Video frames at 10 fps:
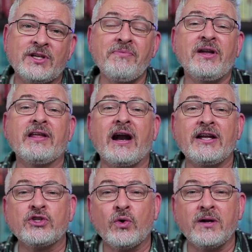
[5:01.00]
Something that I
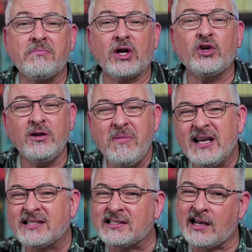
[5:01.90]
enjoyed but could
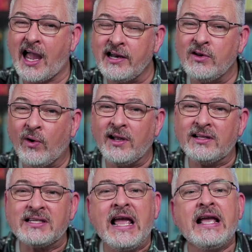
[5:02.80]
be a slight
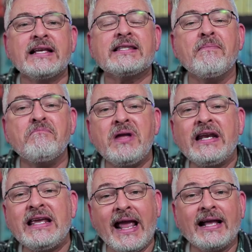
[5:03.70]
annoyance is that
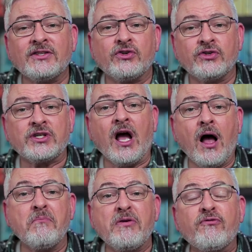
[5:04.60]
many answers
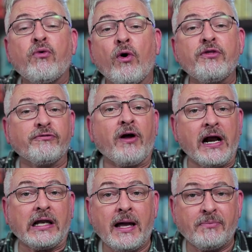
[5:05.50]
come before the
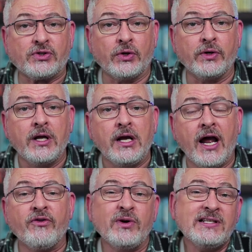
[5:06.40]
final episode.
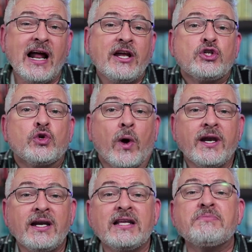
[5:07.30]
And the reason I
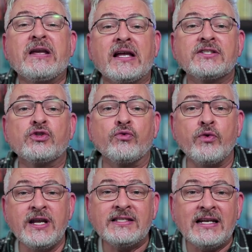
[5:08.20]
enjoyed it is because the
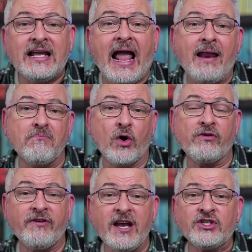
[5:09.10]
reasoning and
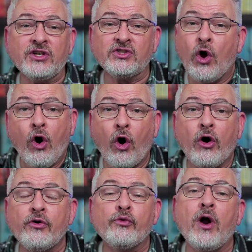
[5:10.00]
motivations
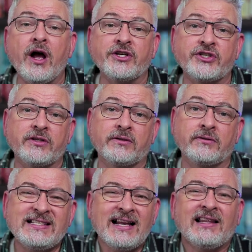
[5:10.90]
aren't rushed.
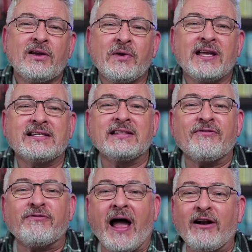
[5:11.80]
It's not like we get to
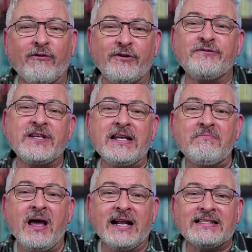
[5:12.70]
the final
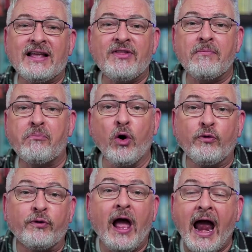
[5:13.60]
15 minutes and then
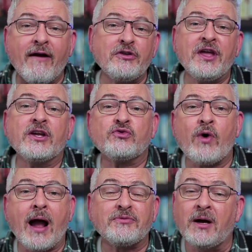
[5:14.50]
poof, everything is
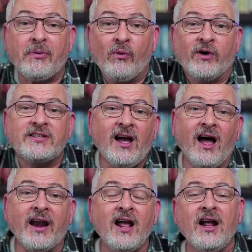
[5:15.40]
wrapped up and we're
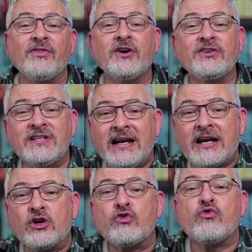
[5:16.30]
done. There is an
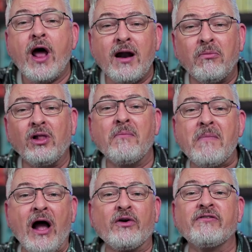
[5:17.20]
incredible
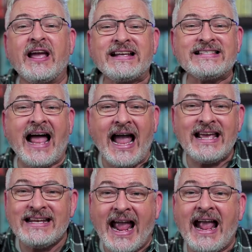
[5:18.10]
amount of
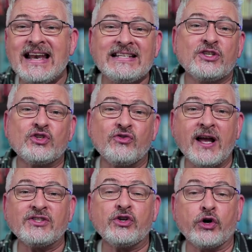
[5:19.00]
anxiety and
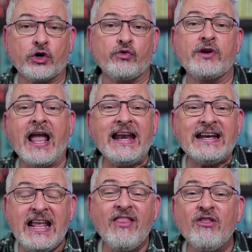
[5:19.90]
distress that are
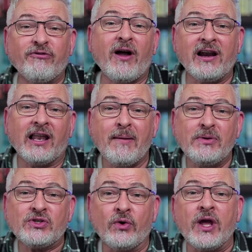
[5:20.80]
created in the final
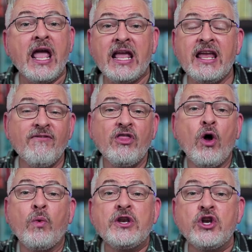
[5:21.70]
episode, even
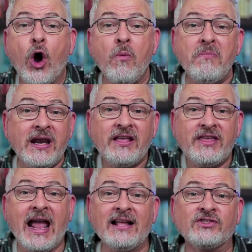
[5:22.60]
though we know many of
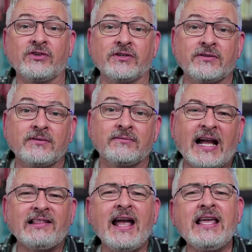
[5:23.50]
the answers.
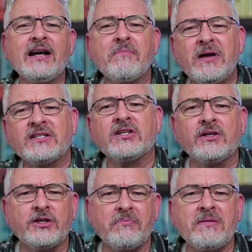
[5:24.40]
I liken it a bit
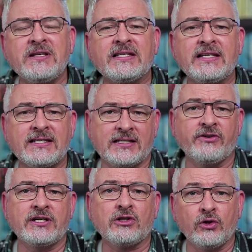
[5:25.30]
to the BBC
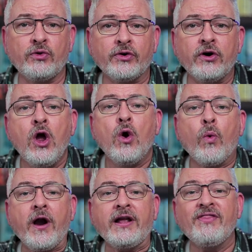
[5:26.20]
series Luther,
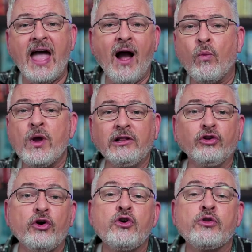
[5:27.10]
where in that we
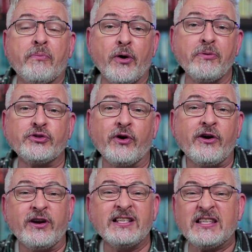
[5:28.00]
learn who the
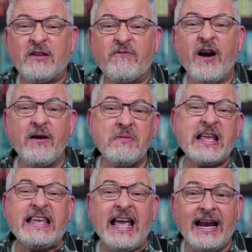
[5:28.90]
perpetrator is at the very
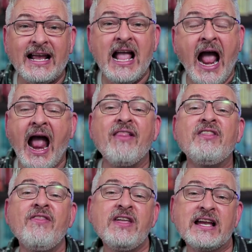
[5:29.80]
beginning, and
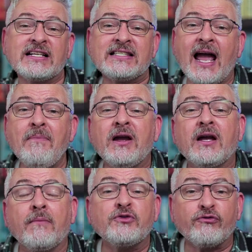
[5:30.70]
then the excitement
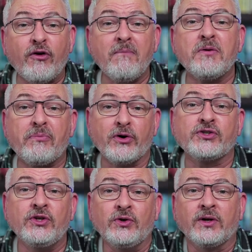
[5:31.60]
comes from the
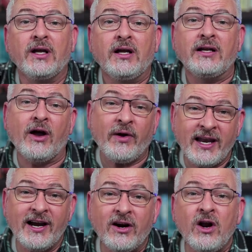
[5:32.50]
pursuit. Now,
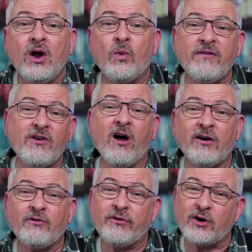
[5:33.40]
here, we've
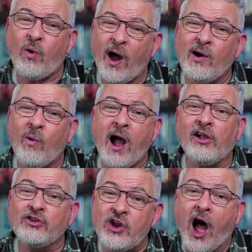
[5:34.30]
gone for quite a
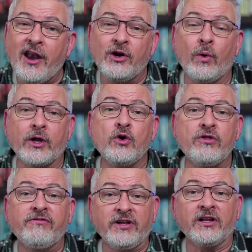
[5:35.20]
while not knowing who
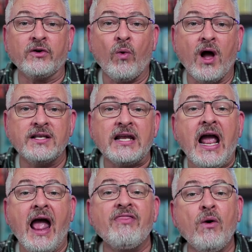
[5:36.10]
the villain was,
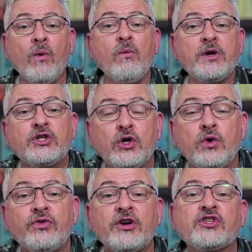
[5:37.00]
and then when we
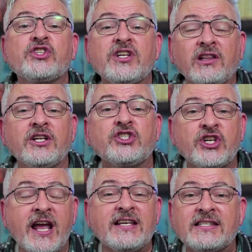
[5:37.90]
do, there's still a
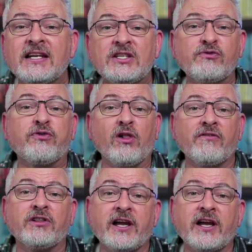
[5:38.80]
chase that is full of